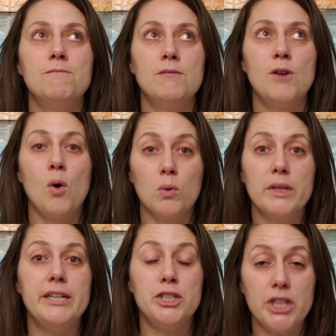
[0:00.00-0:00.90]

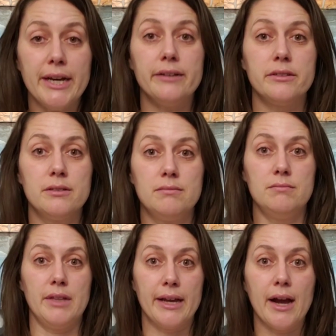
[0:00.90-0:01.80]
holy shit.
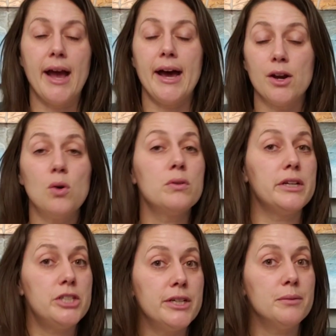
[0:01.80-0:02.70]
Like, I had a holy
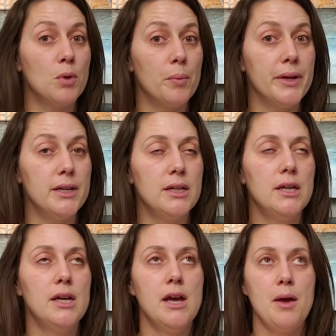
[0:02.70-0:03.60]
shit moment,
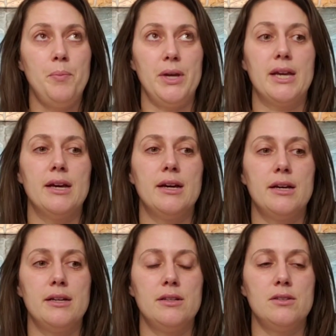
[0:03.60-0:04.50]

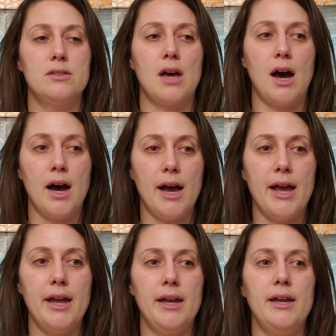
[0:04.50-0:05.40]
because
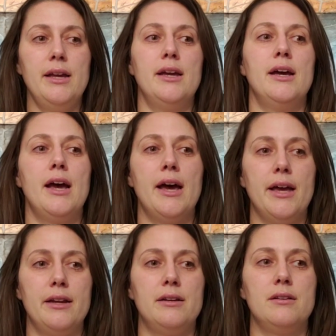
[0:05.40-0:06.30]
I had